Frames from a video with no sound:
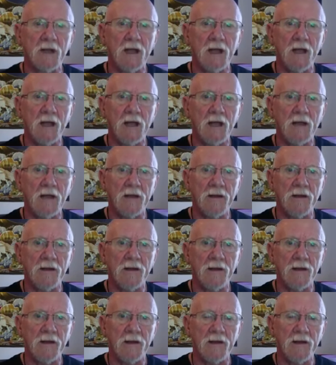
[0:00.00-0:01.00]

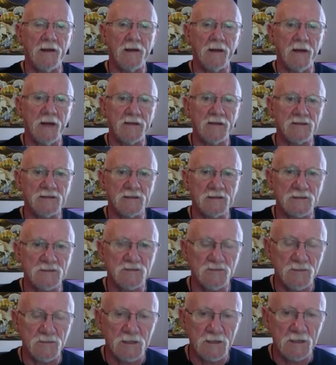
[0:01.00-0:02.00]
in essence,
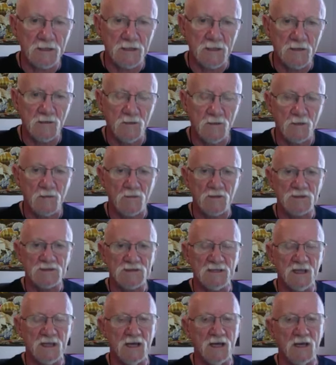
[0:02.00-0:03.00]
really what we're
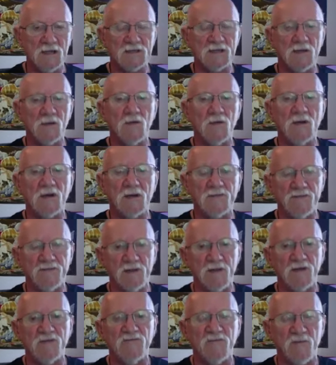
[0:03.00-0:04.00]
saying is I want to
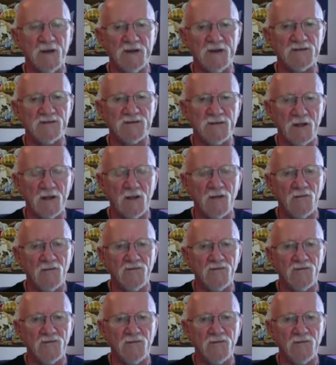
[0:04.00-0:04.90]
forgive myself